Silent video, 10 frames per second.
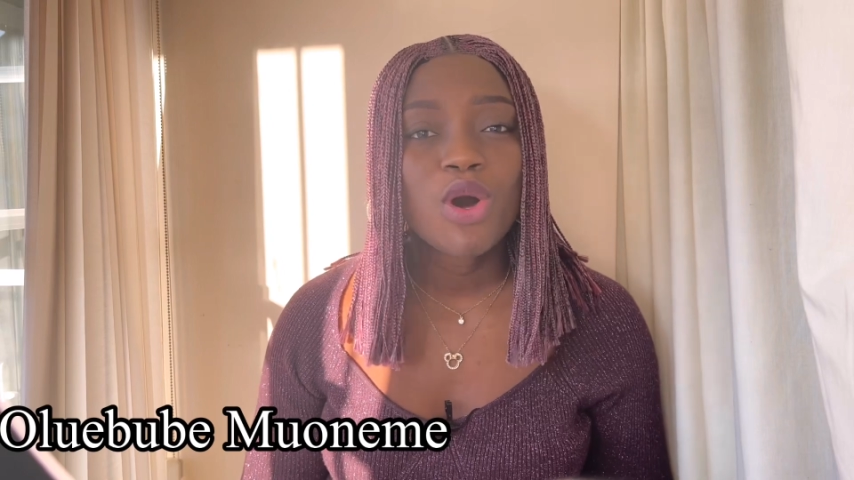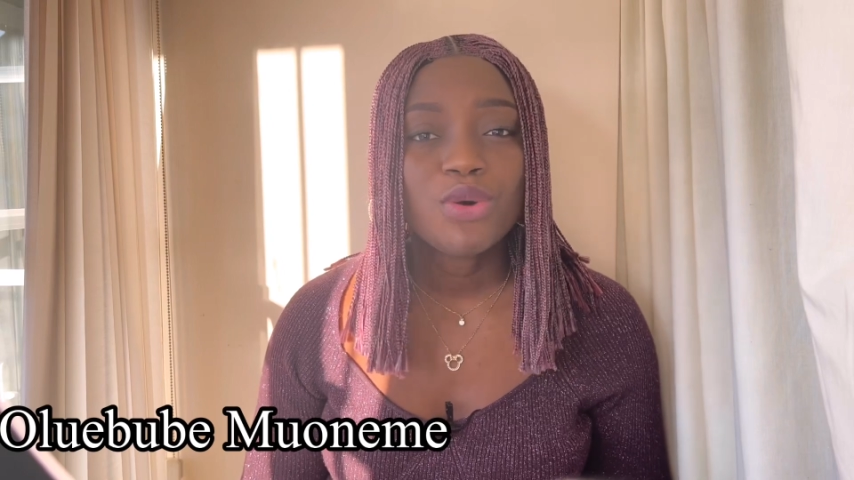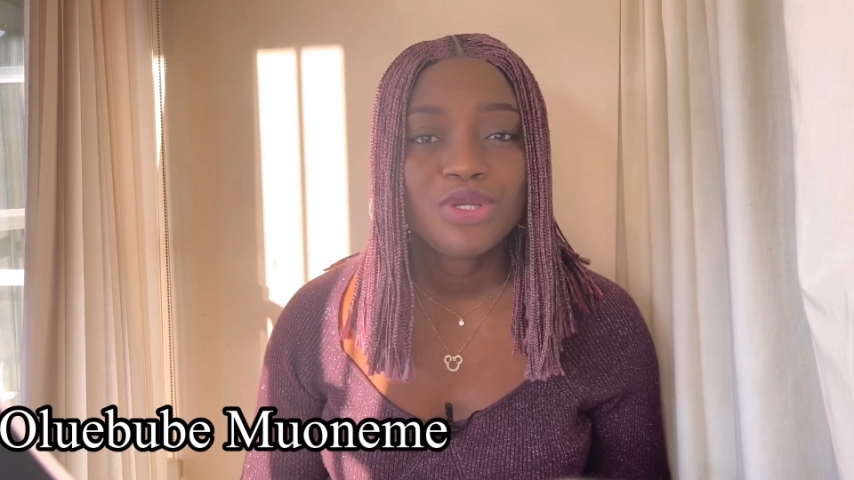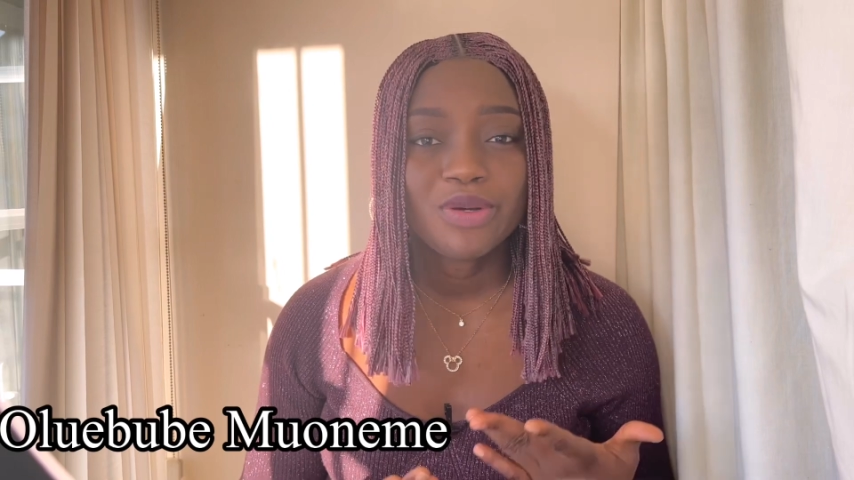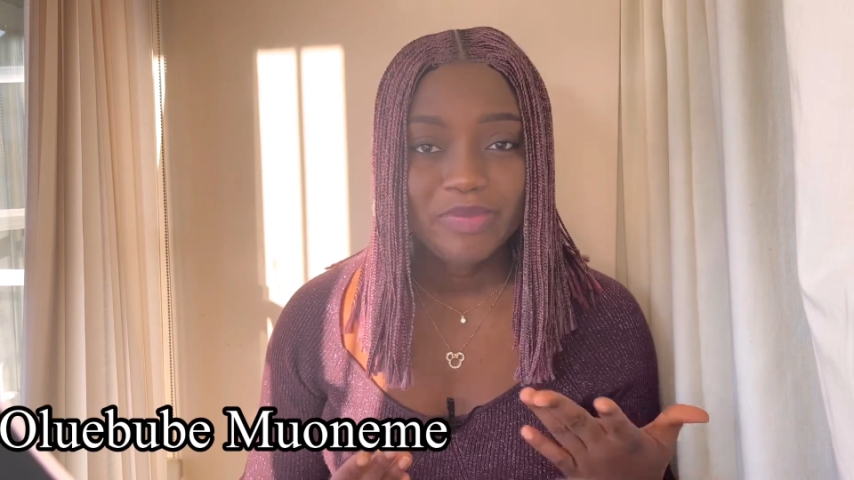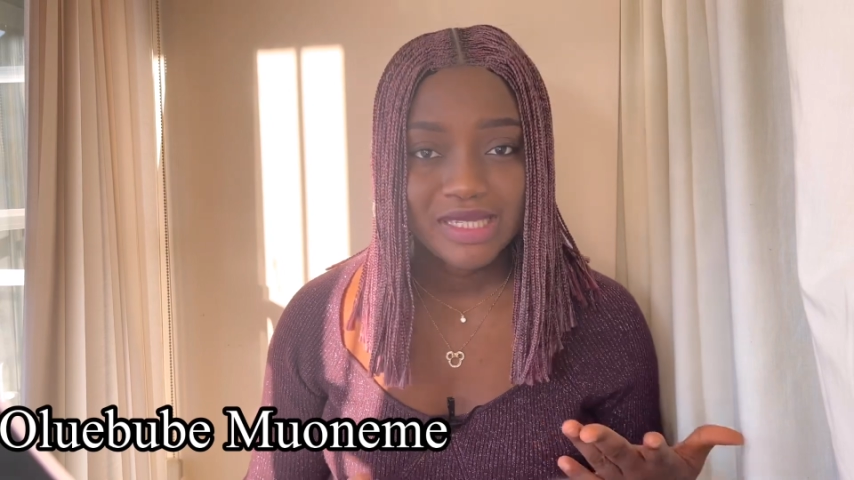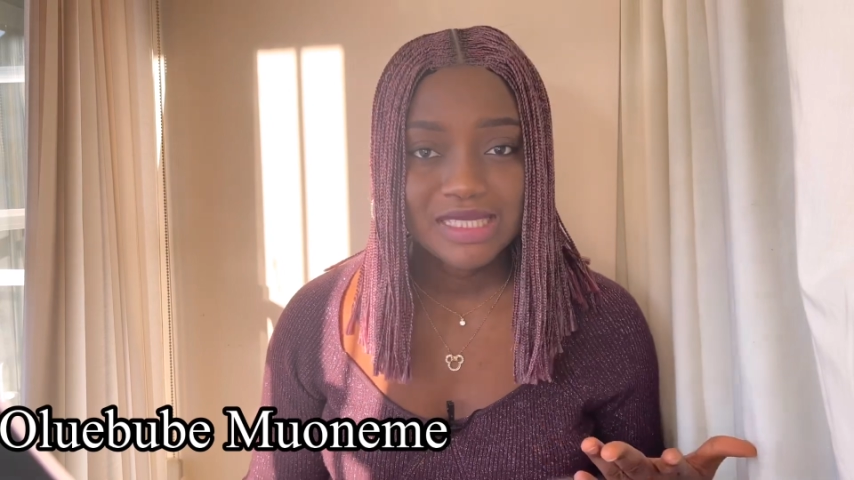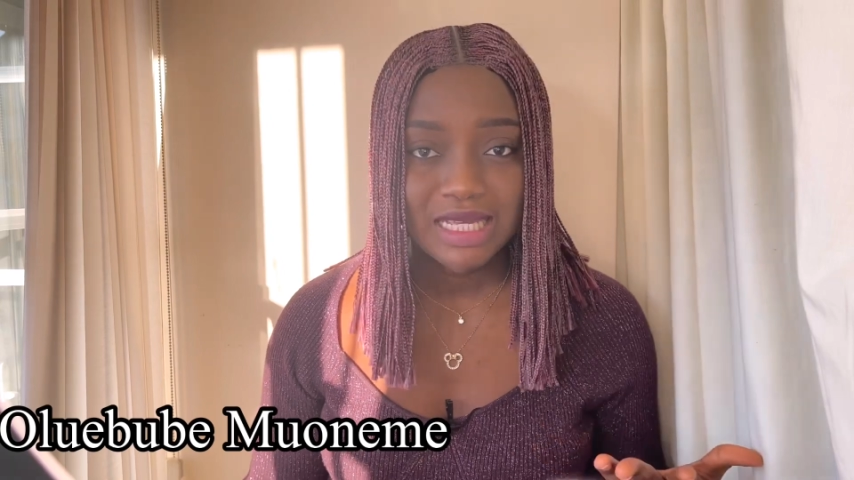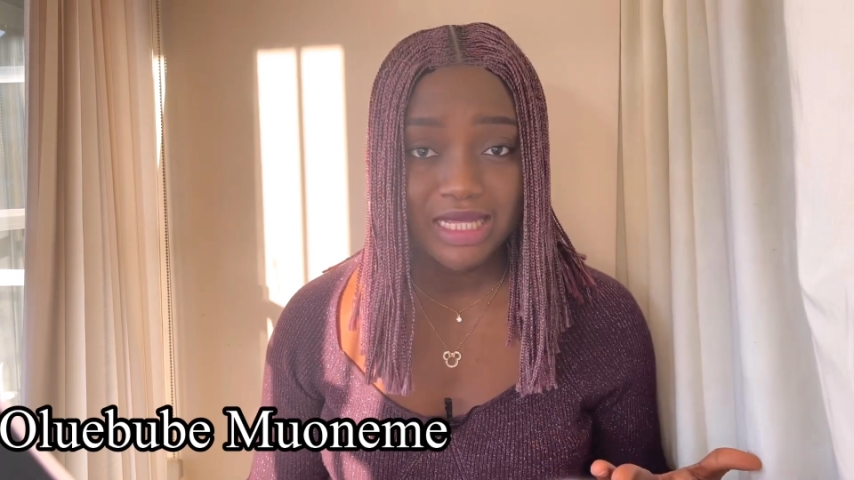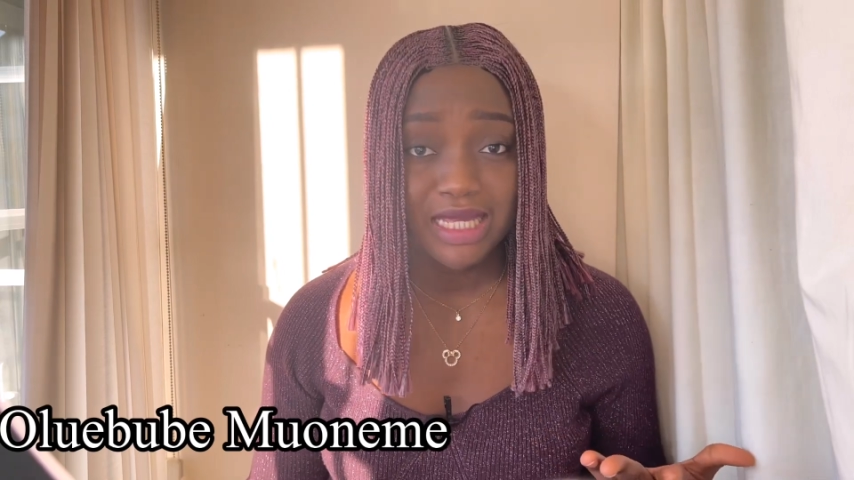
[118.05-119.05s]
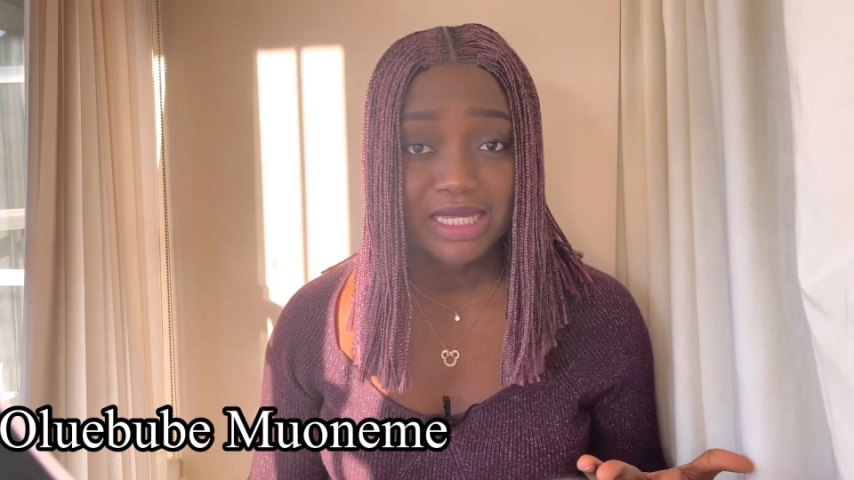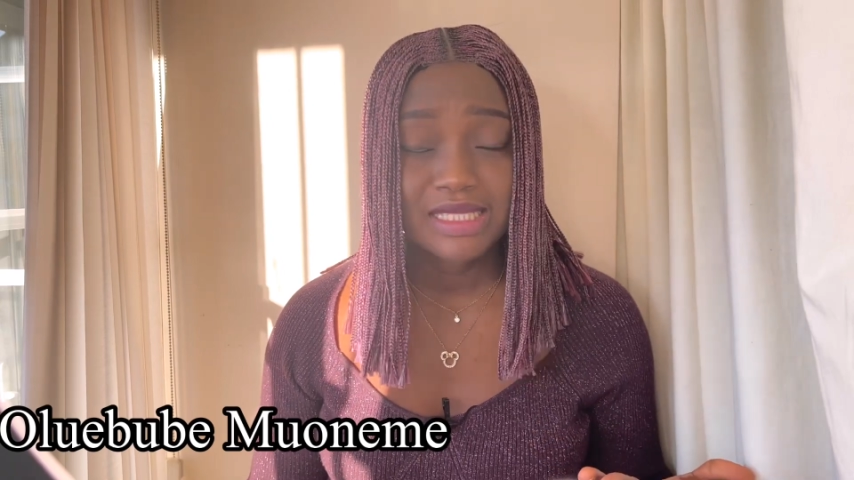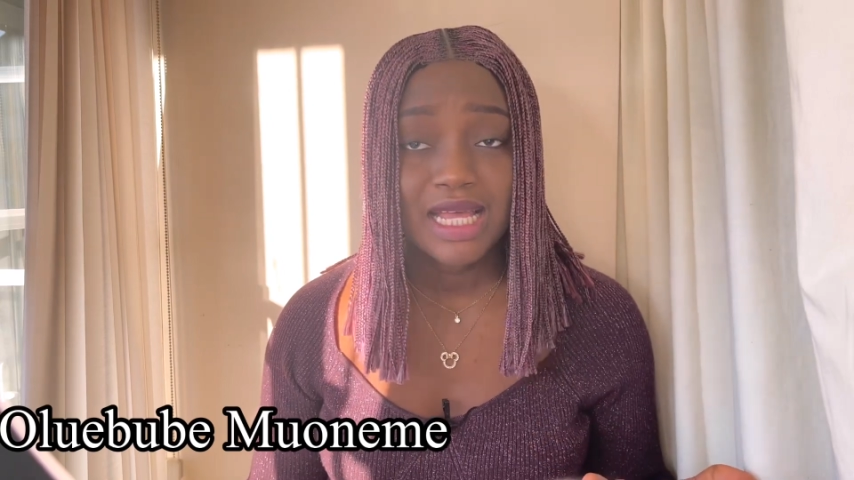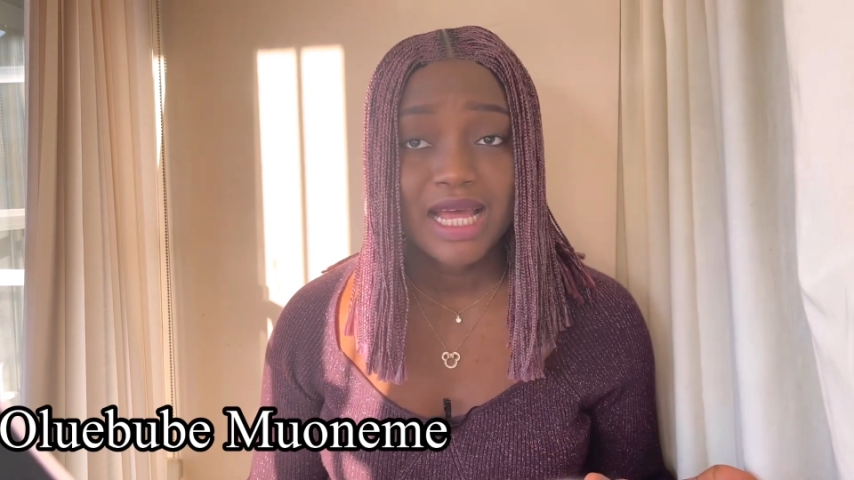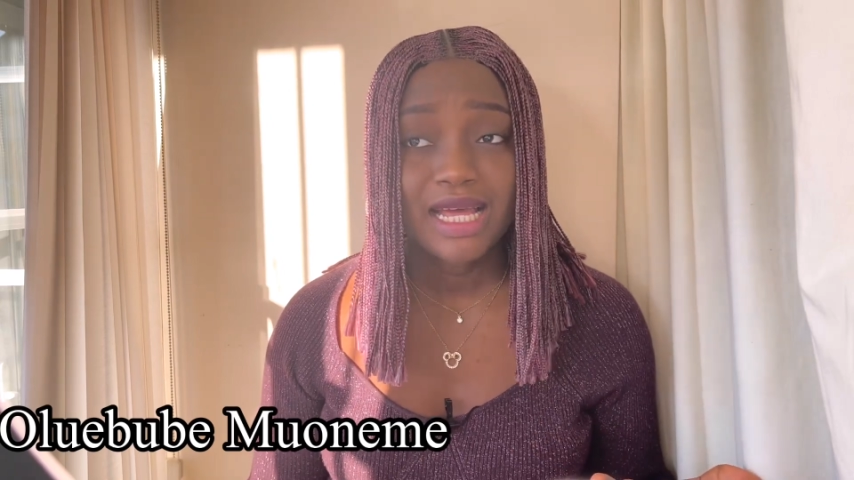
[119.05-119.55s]
all your basic
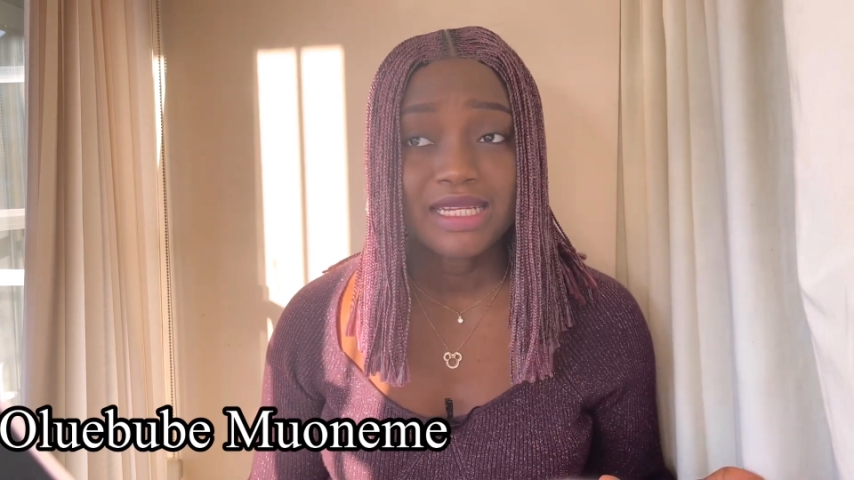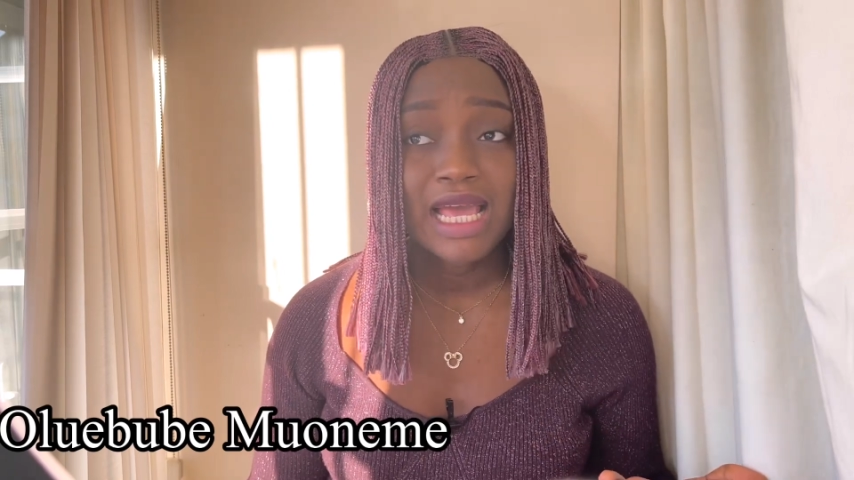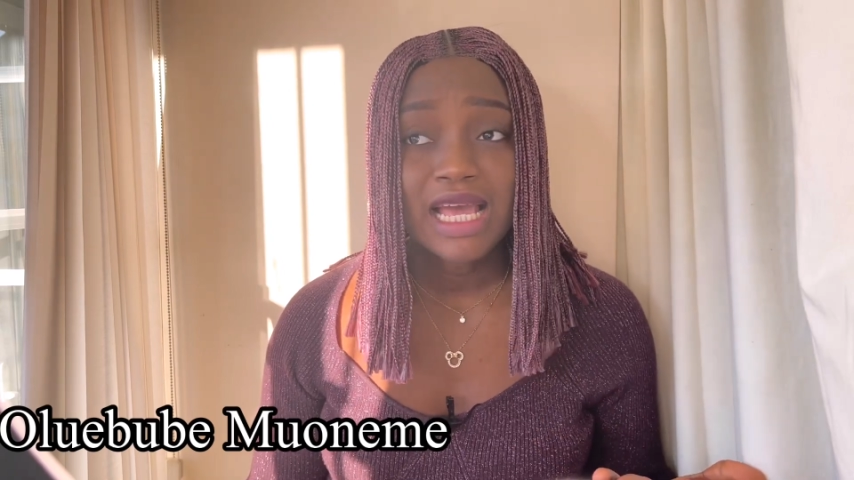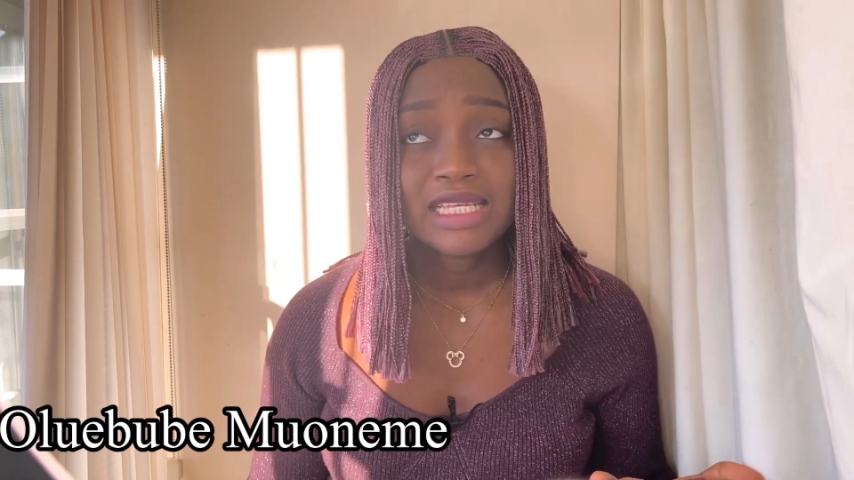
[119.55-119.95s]
needs and